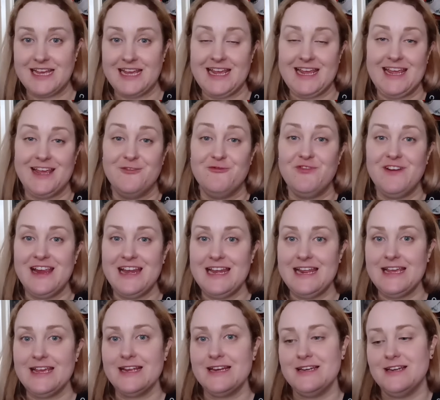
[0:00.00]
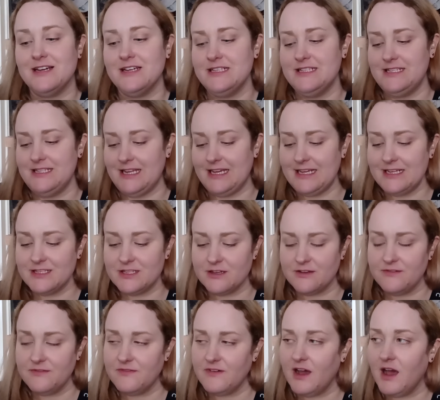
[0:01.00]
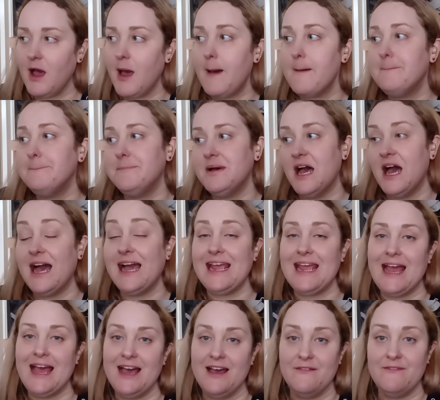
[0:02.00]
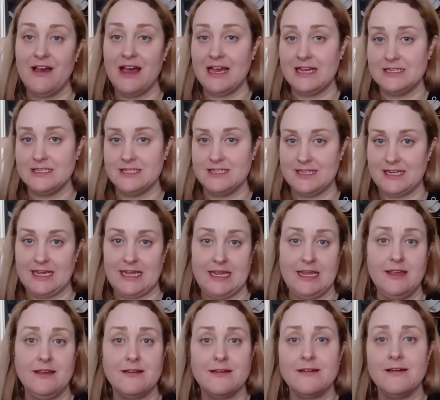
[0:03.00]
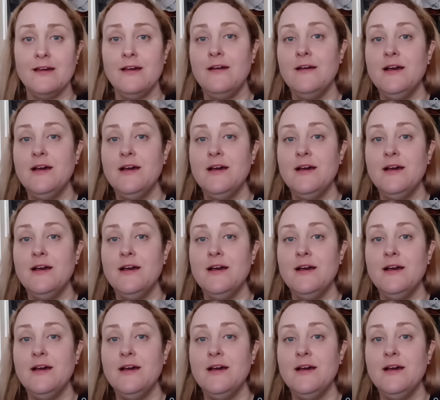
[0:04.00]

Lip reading: a really nice day so far, but I have had to take